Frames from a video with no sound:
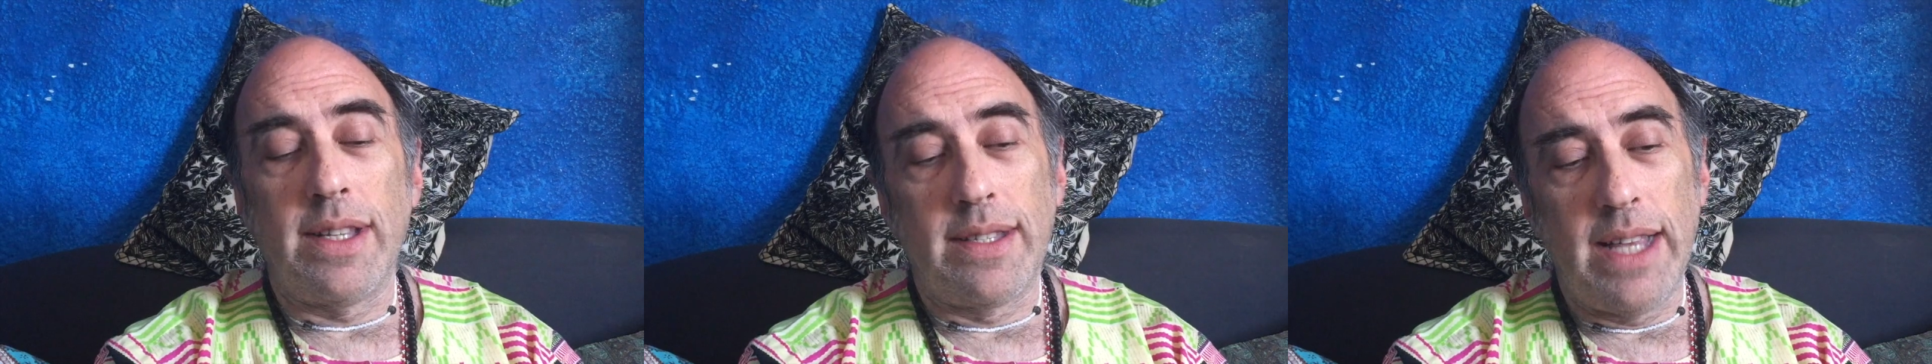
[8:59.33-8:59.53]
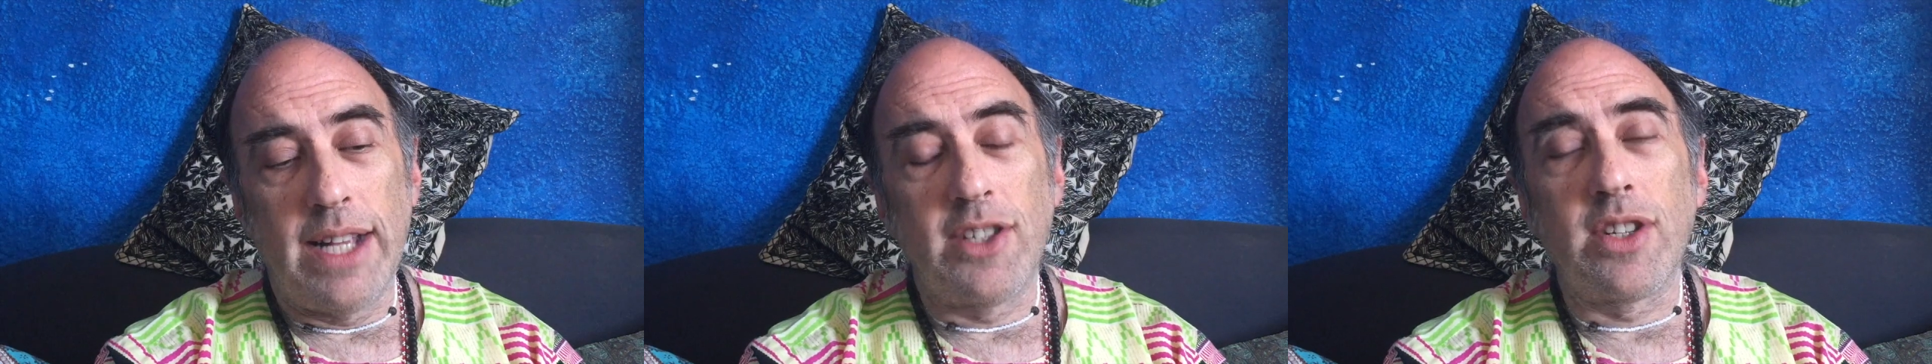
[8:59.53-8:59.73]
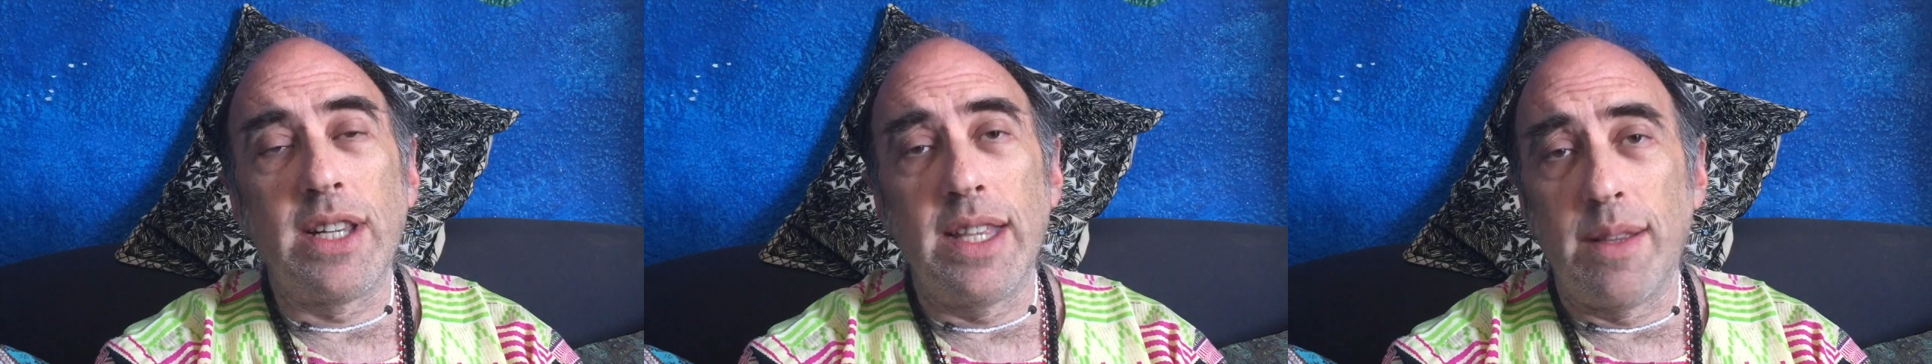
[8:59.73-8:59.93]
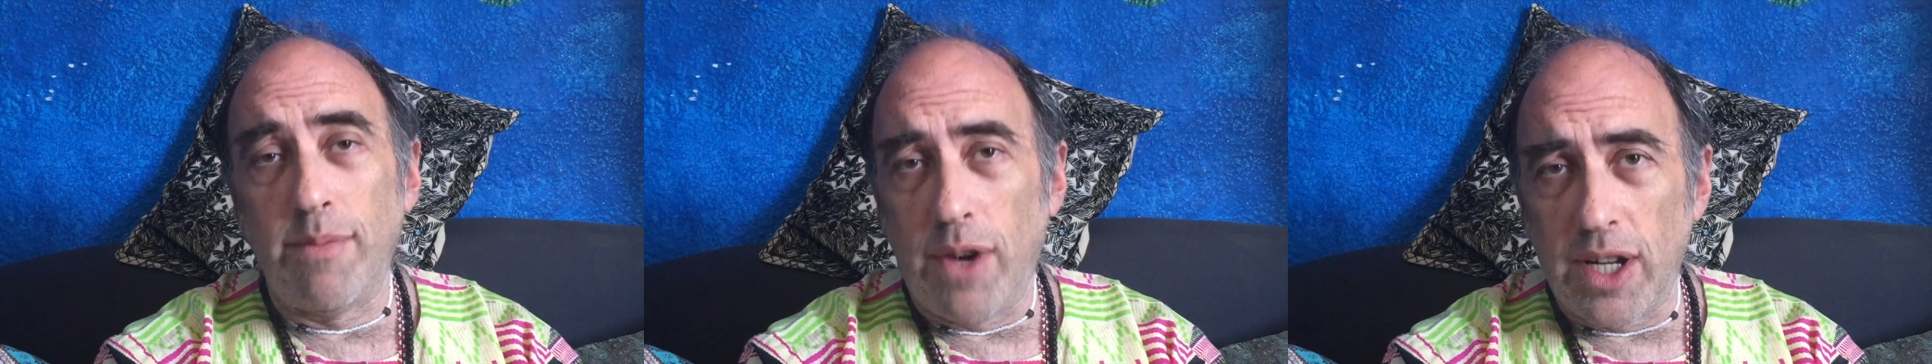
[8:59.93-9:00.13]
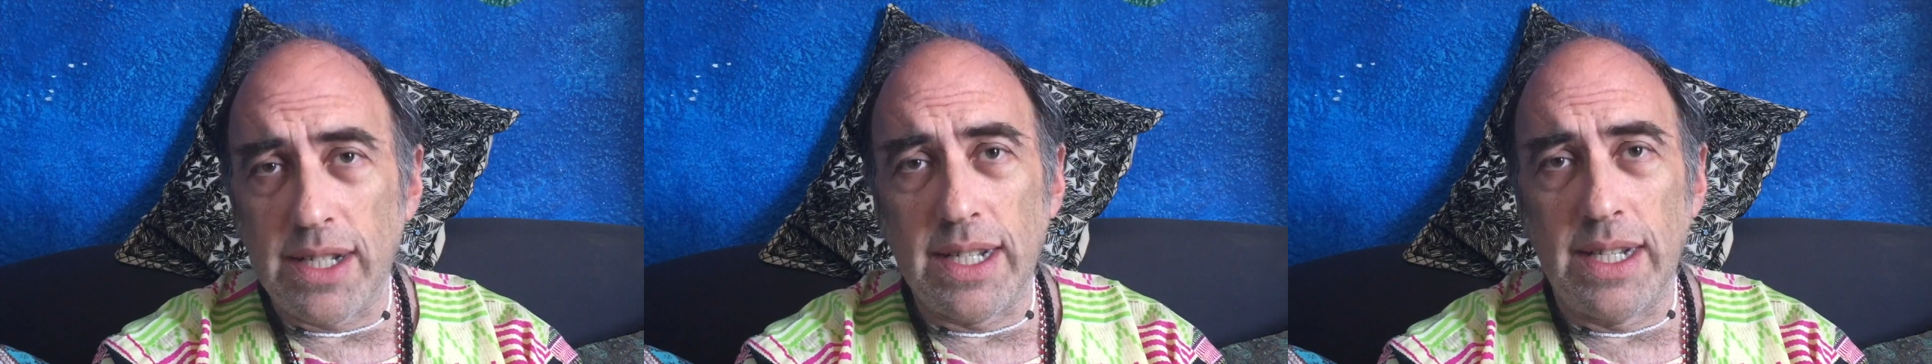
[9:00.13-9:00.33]
essentially the
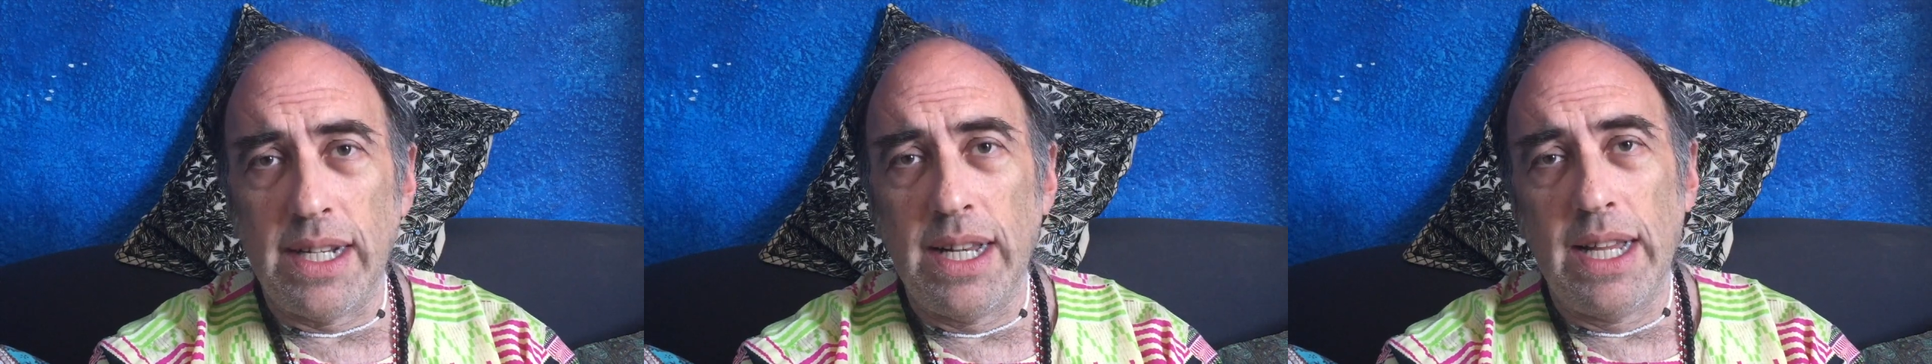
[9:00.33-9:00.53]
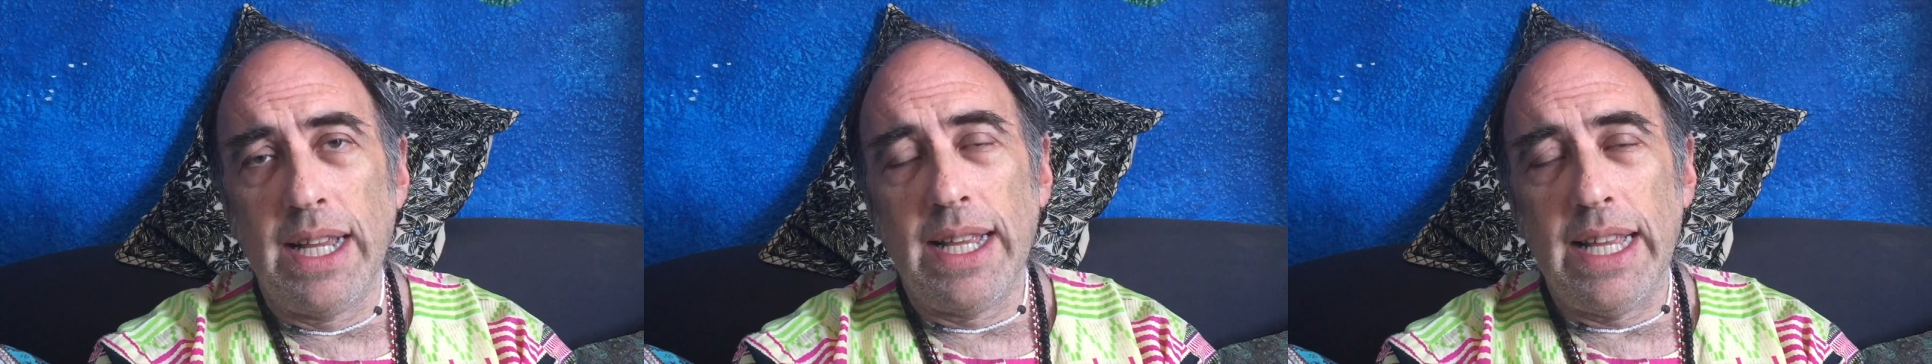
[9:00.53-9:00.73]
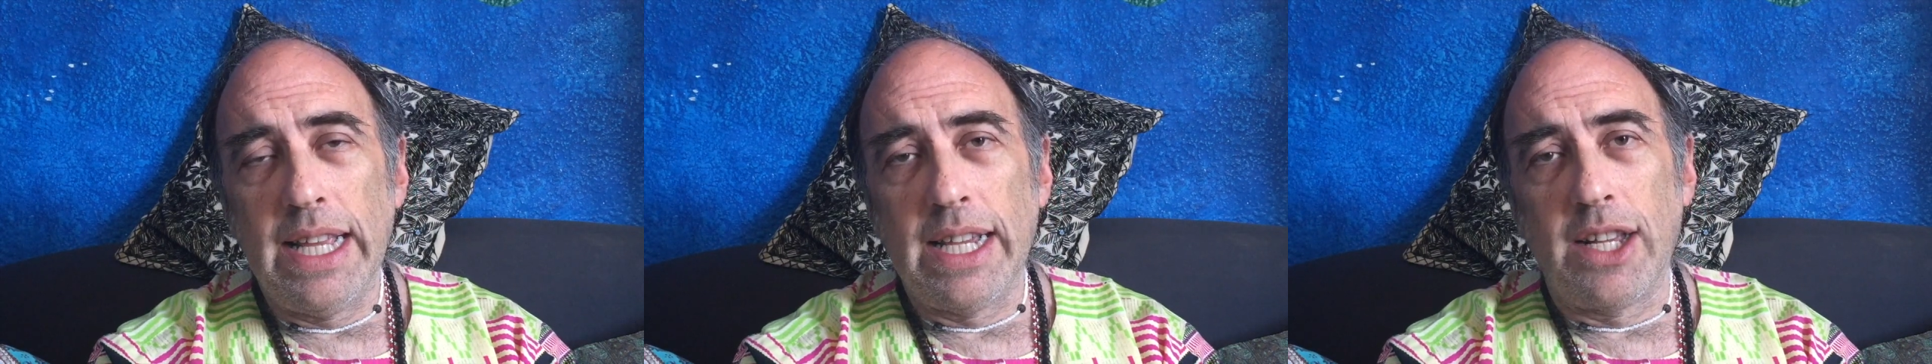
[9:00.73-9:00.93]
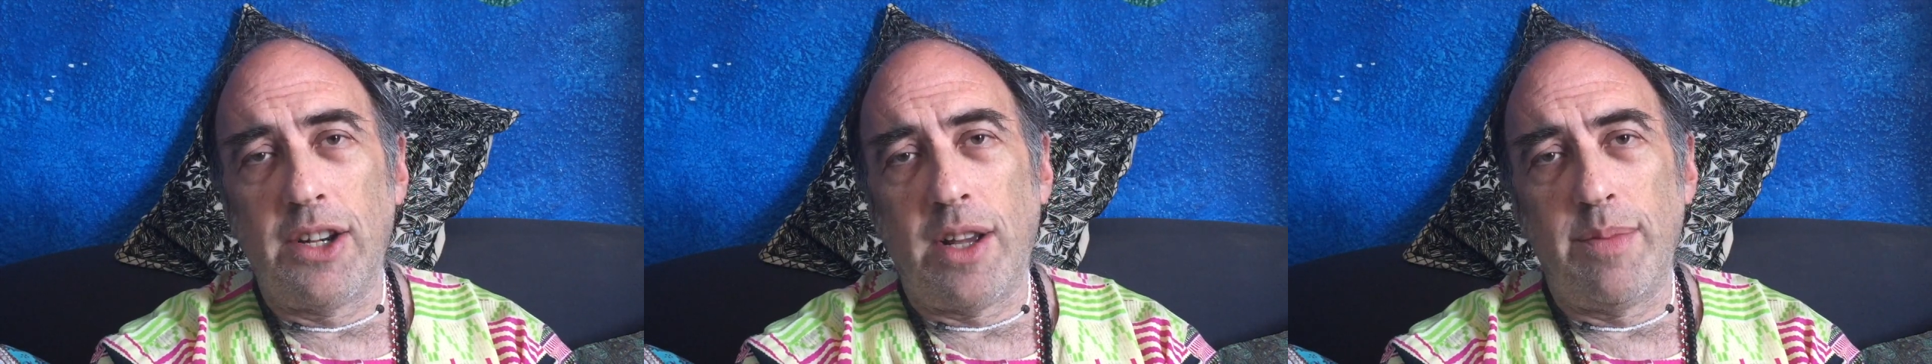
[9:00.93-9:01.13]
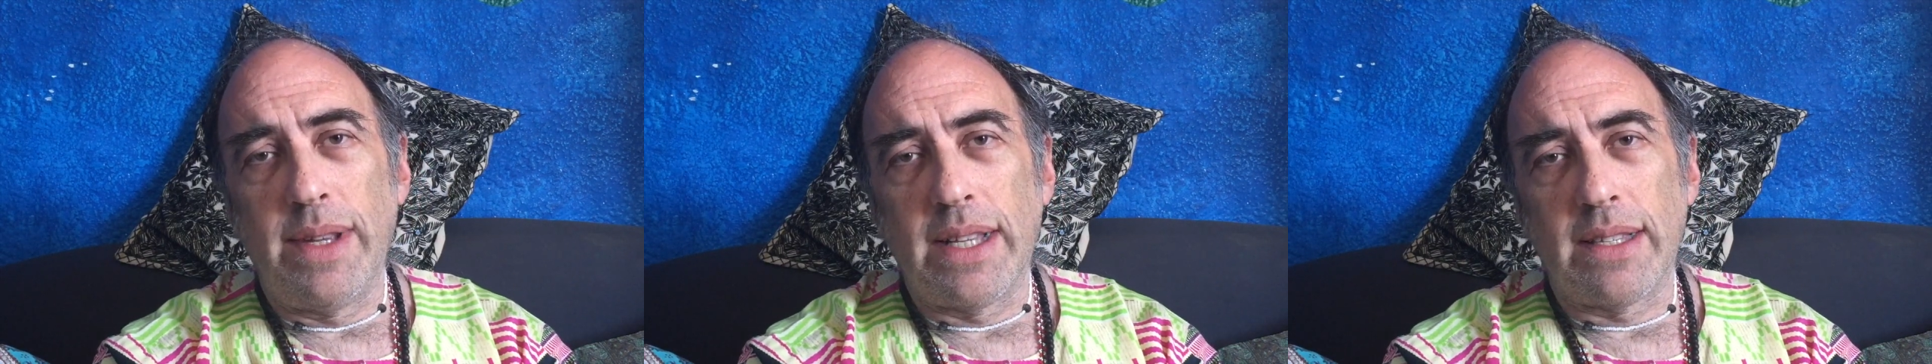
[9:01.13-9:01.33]
modern
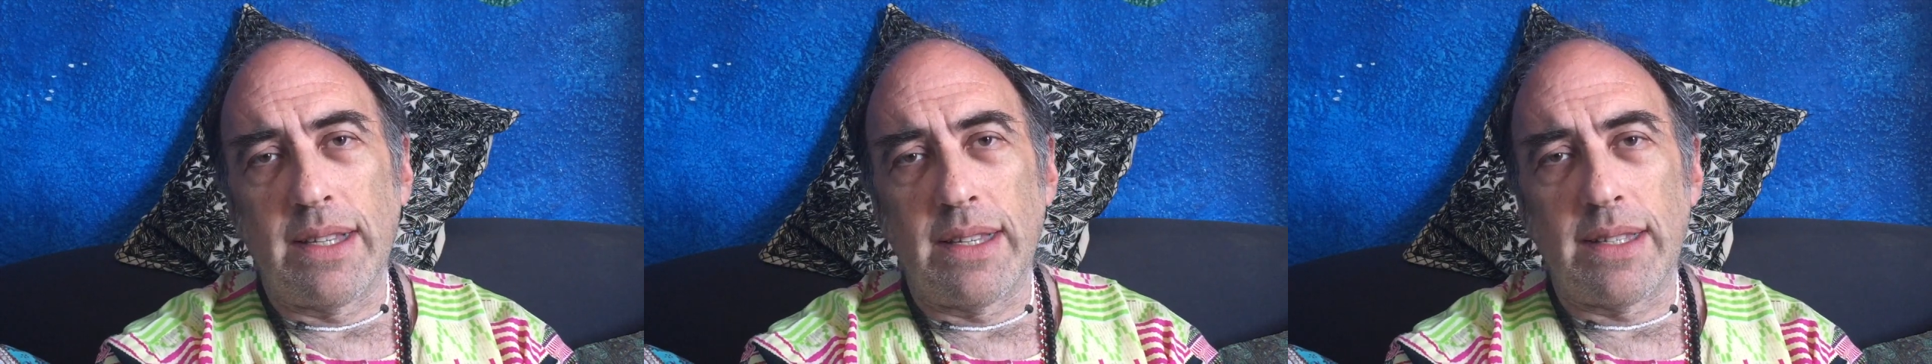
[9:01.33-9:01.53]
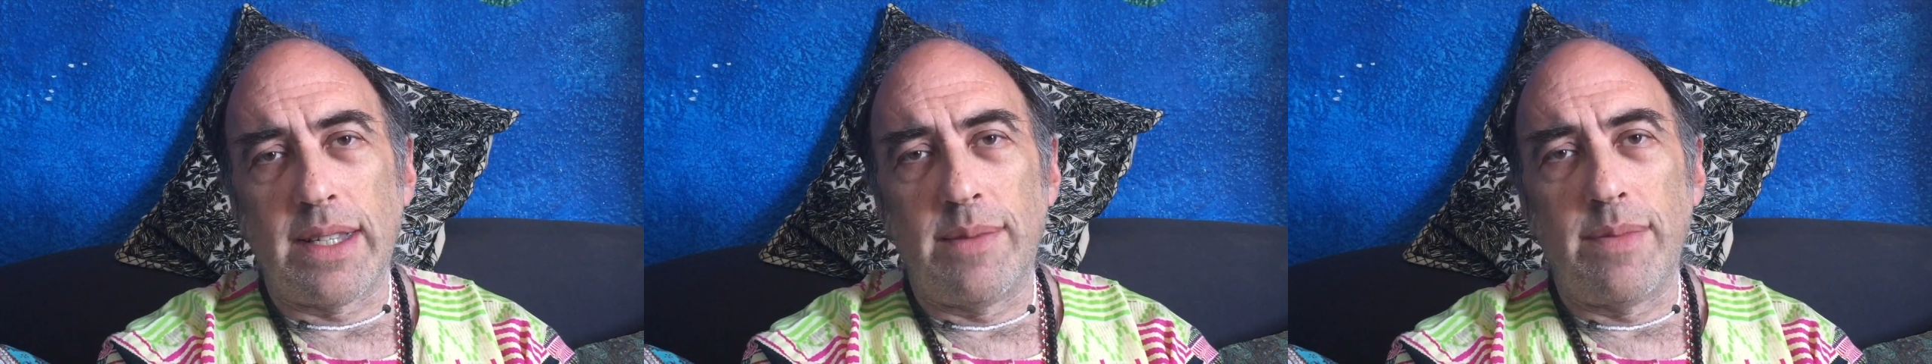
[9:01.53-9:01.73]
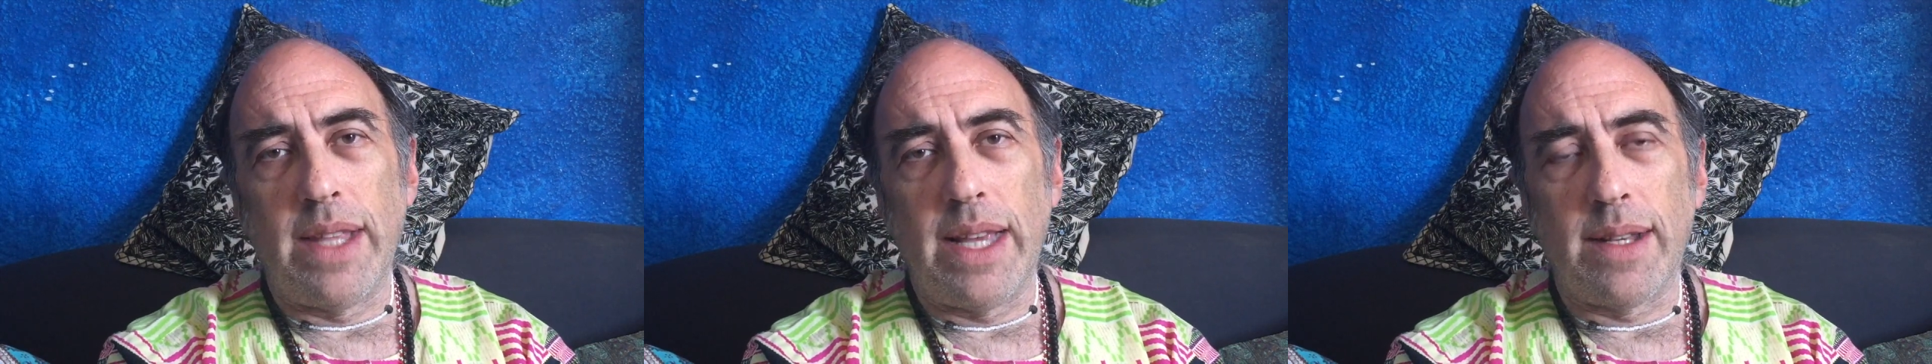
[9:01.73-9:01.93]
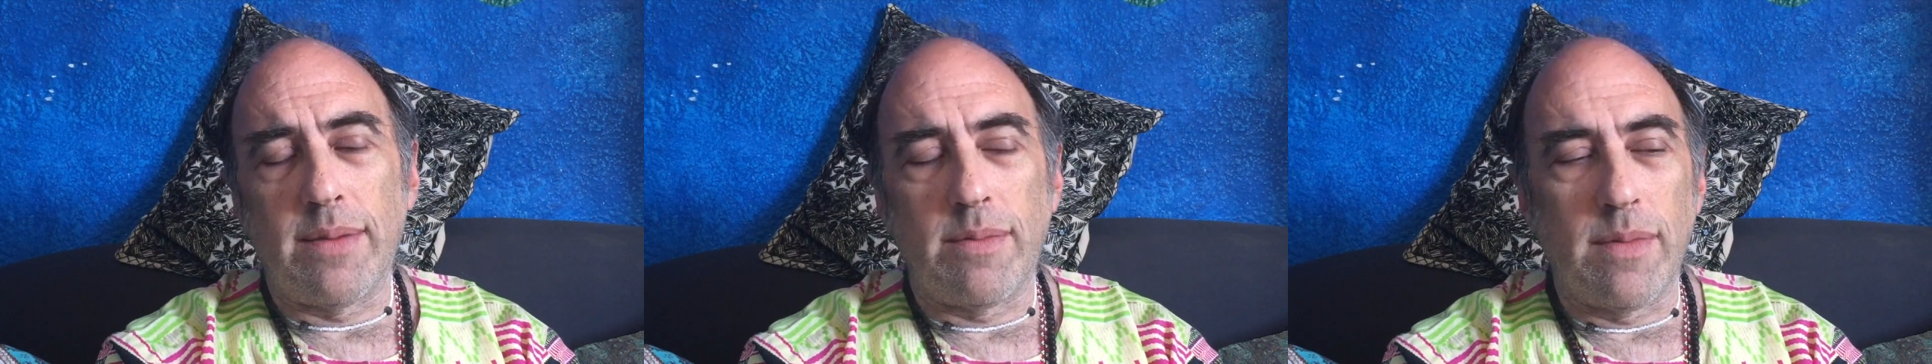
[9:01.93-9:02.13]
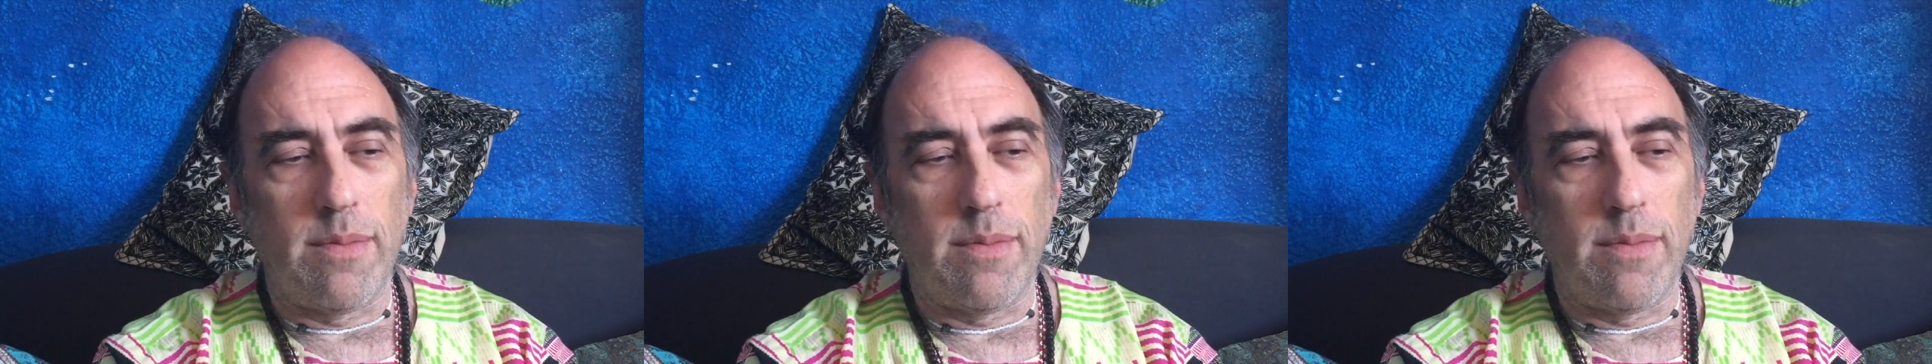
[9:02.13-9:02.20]
economic system that